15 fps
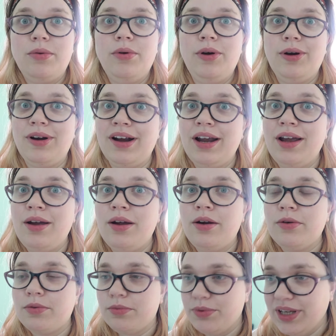or
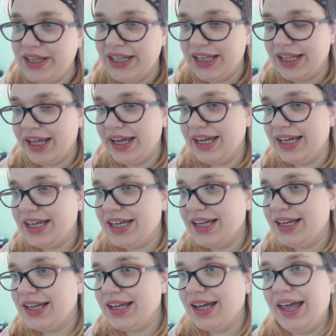really like,
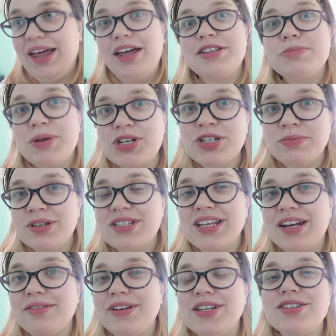especially books
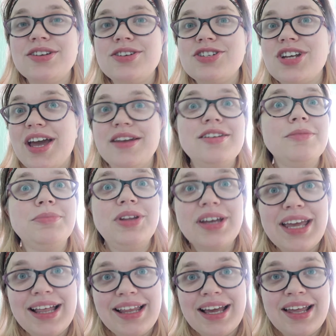that I research, end up
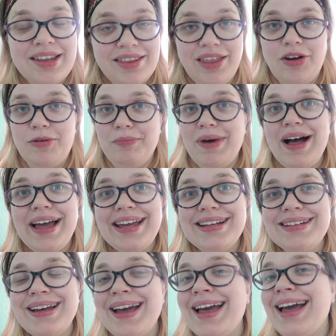looking like that are
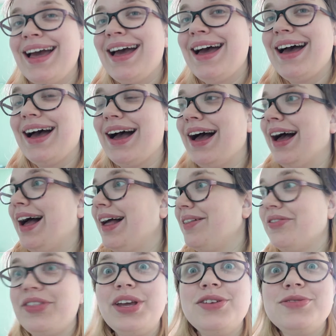mine.
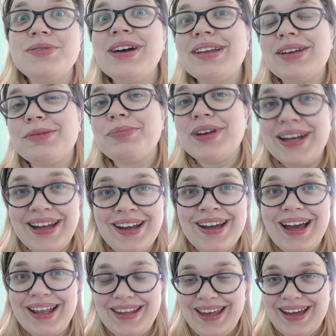They do not look pretty
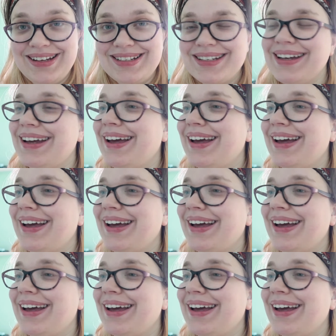at the end.